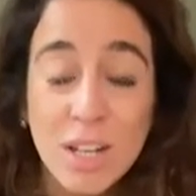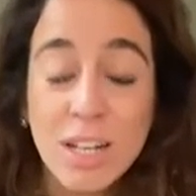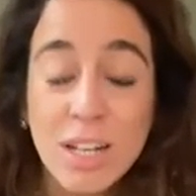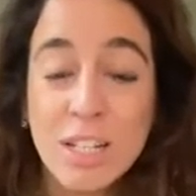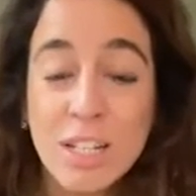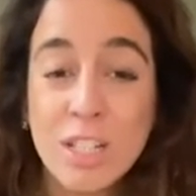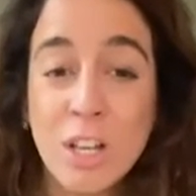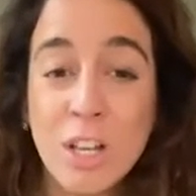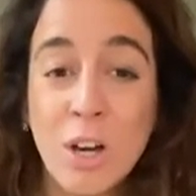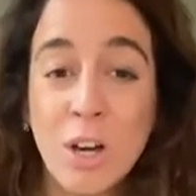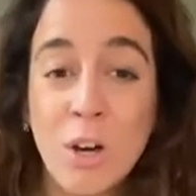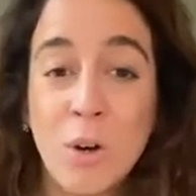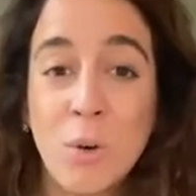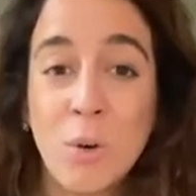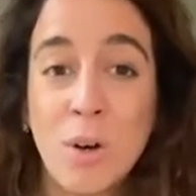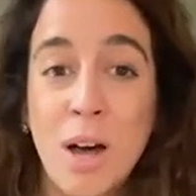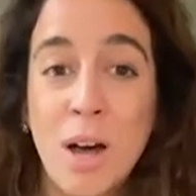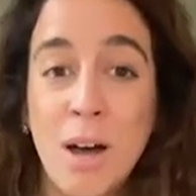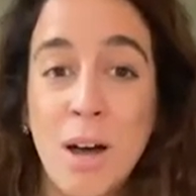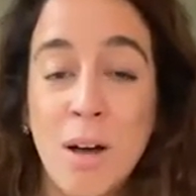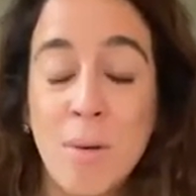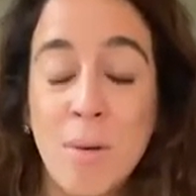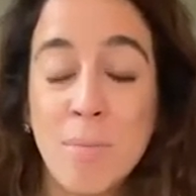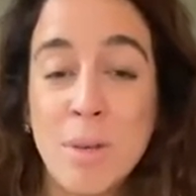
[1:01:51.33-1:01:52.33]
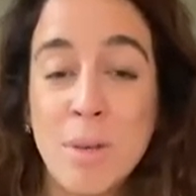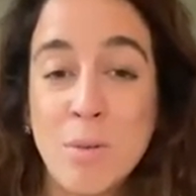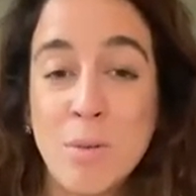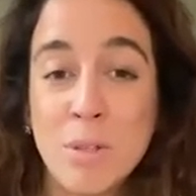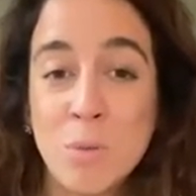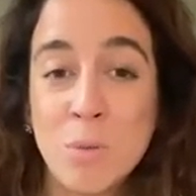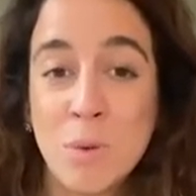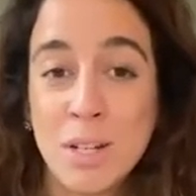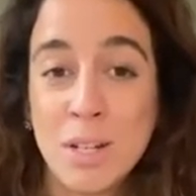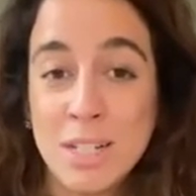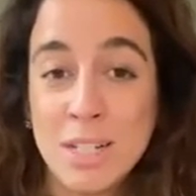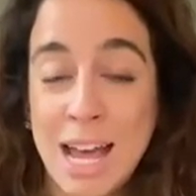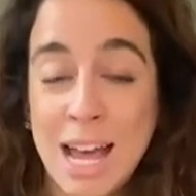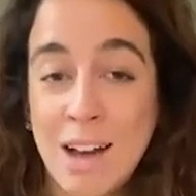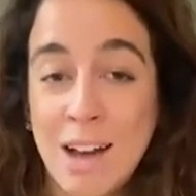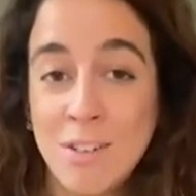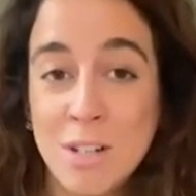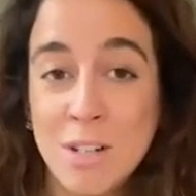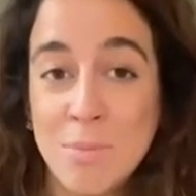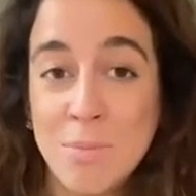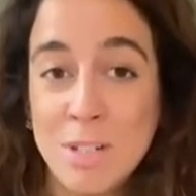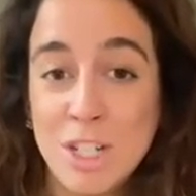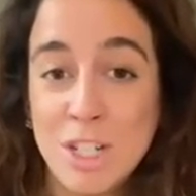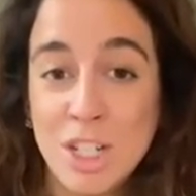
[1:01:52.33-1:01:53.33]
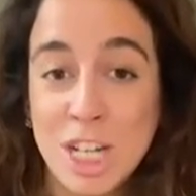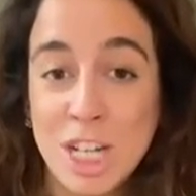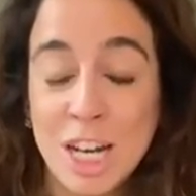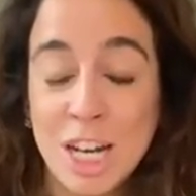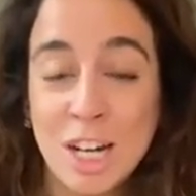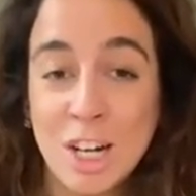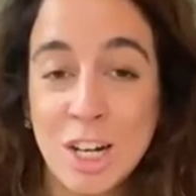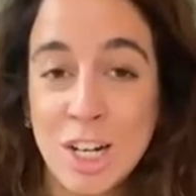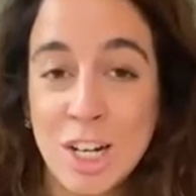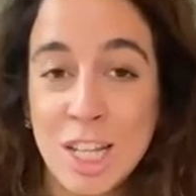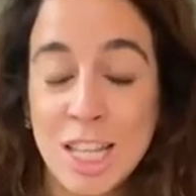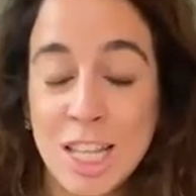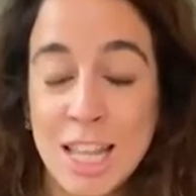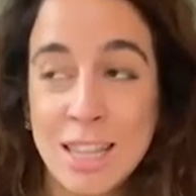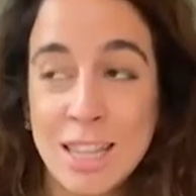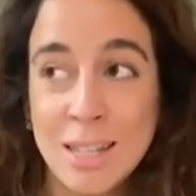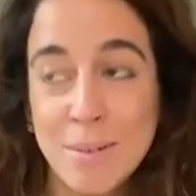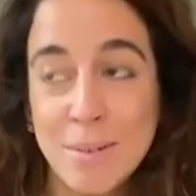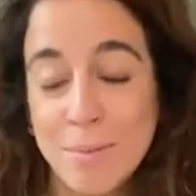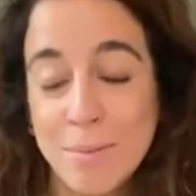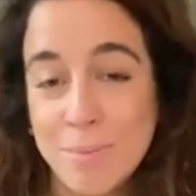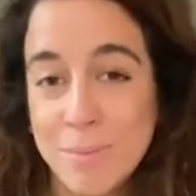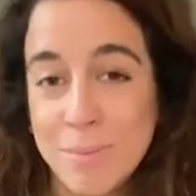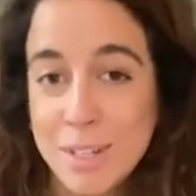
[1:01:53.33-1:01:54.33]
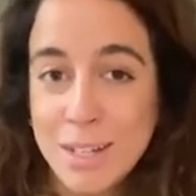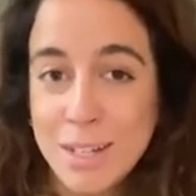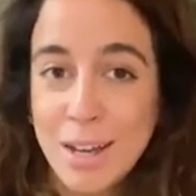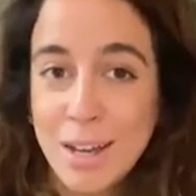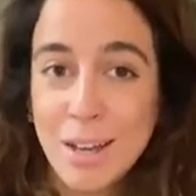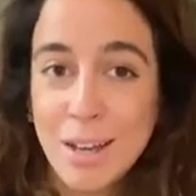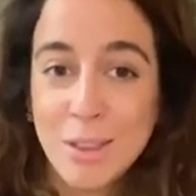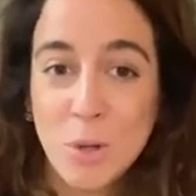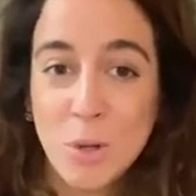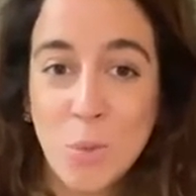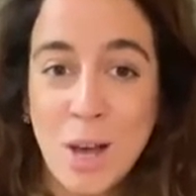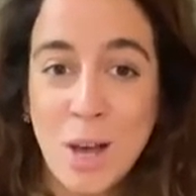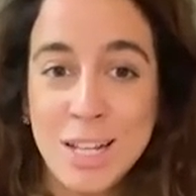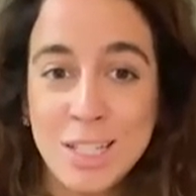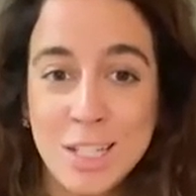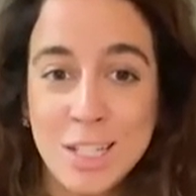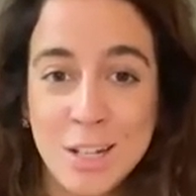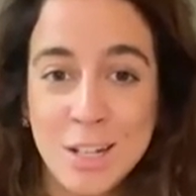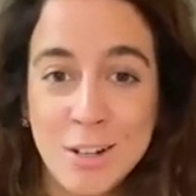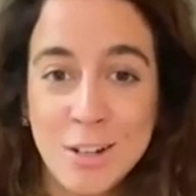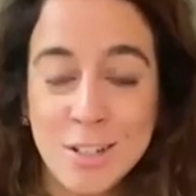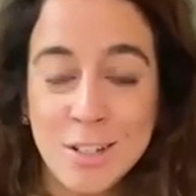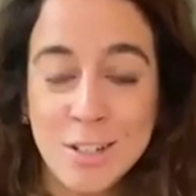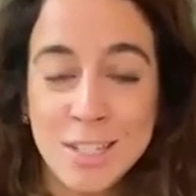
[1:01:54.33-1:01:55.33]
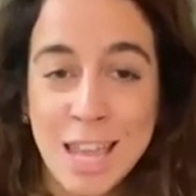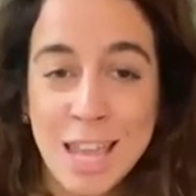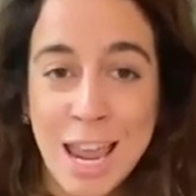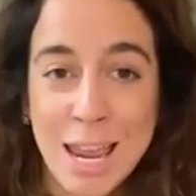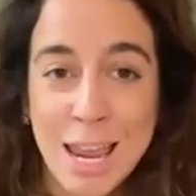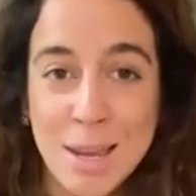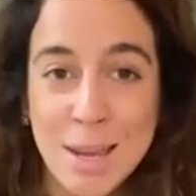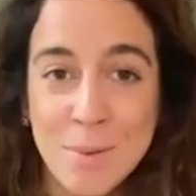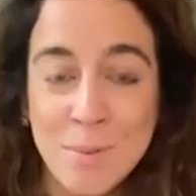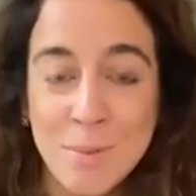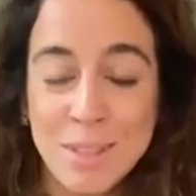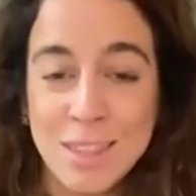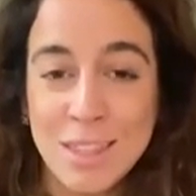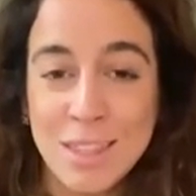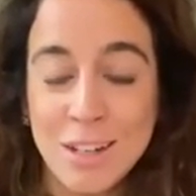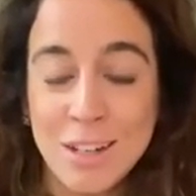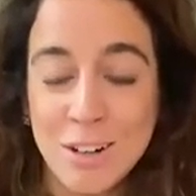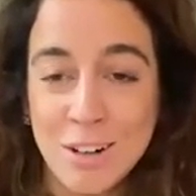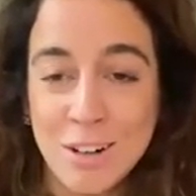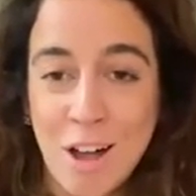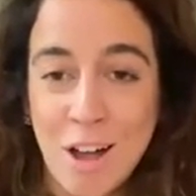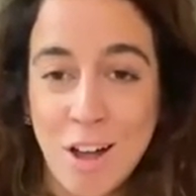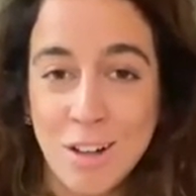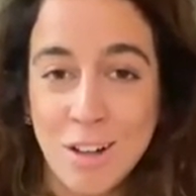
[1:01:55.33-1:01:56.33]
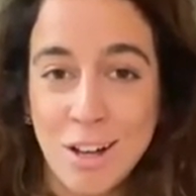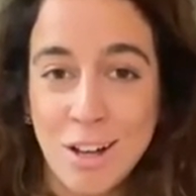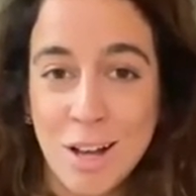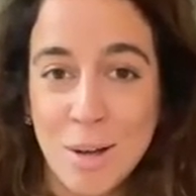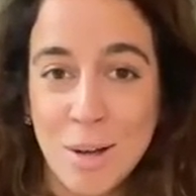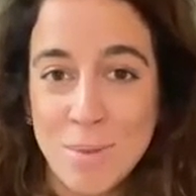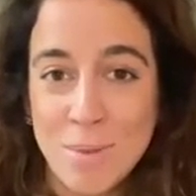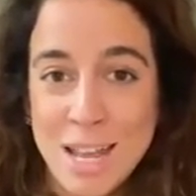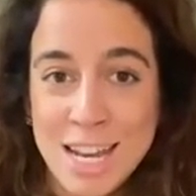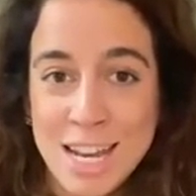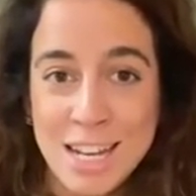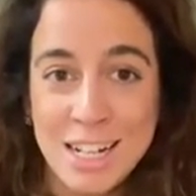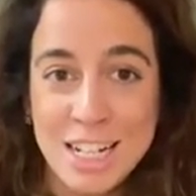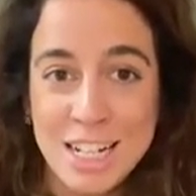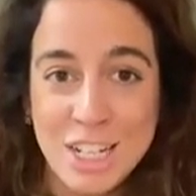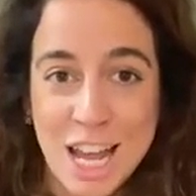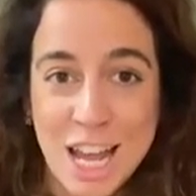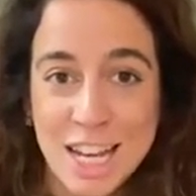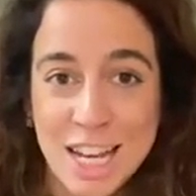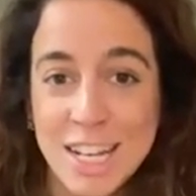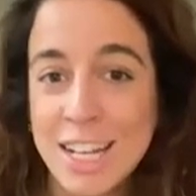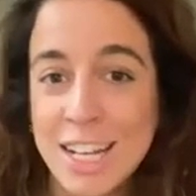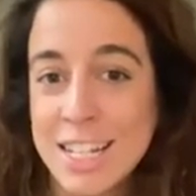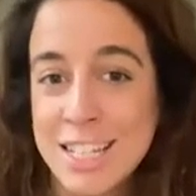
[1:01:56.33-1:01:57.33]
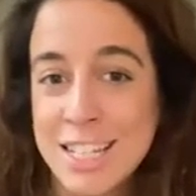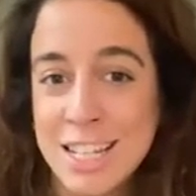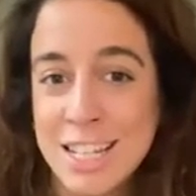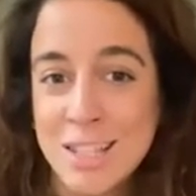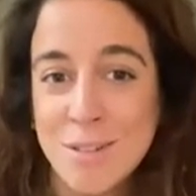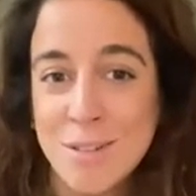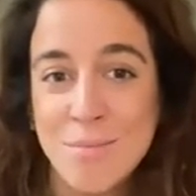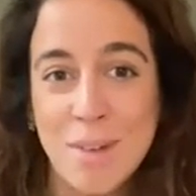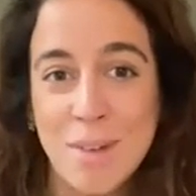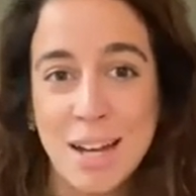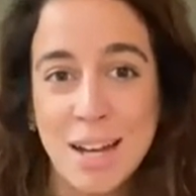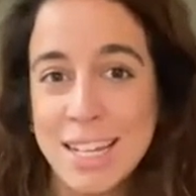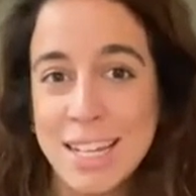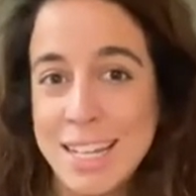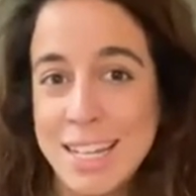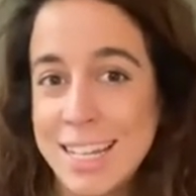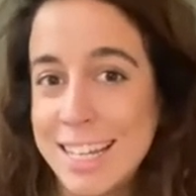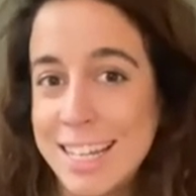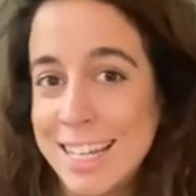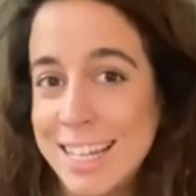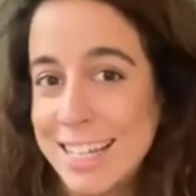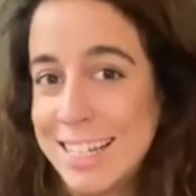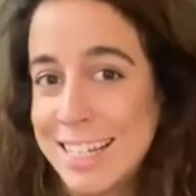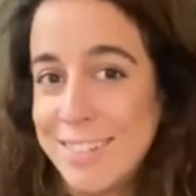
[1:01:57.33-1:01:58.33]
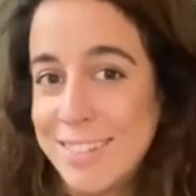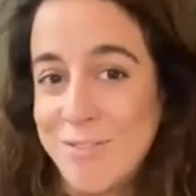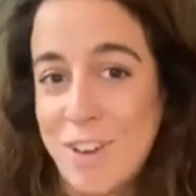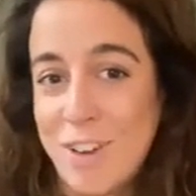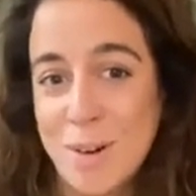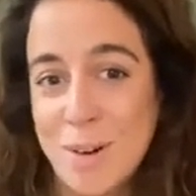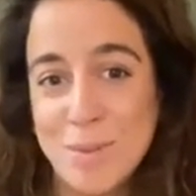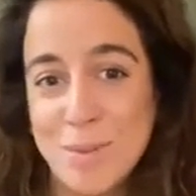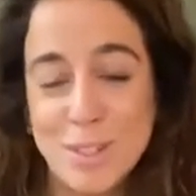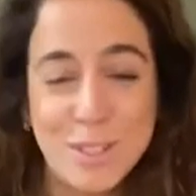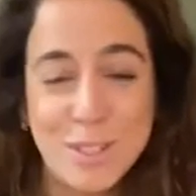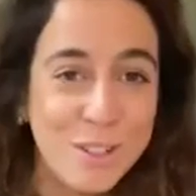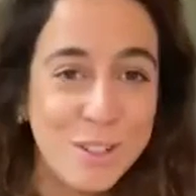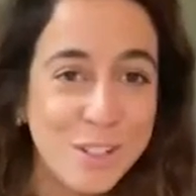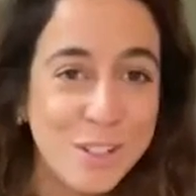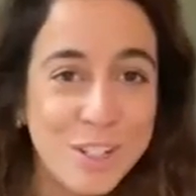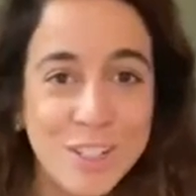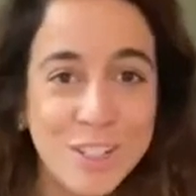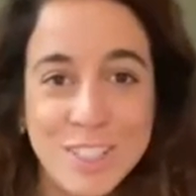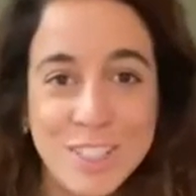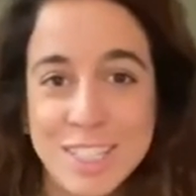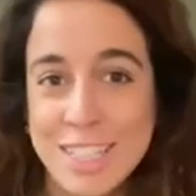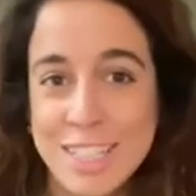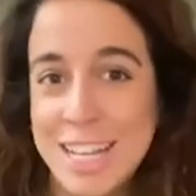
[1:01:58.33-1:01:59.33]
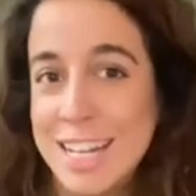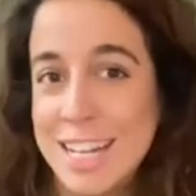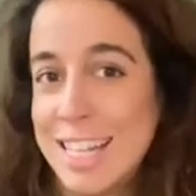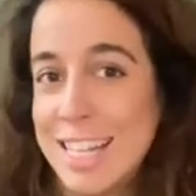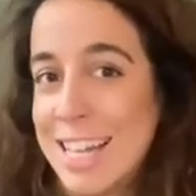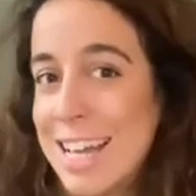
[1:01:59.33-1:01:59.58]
So it was written down to be shared, and then the Westerners came with their hidden agendas and their money and pharmaceuticals, and they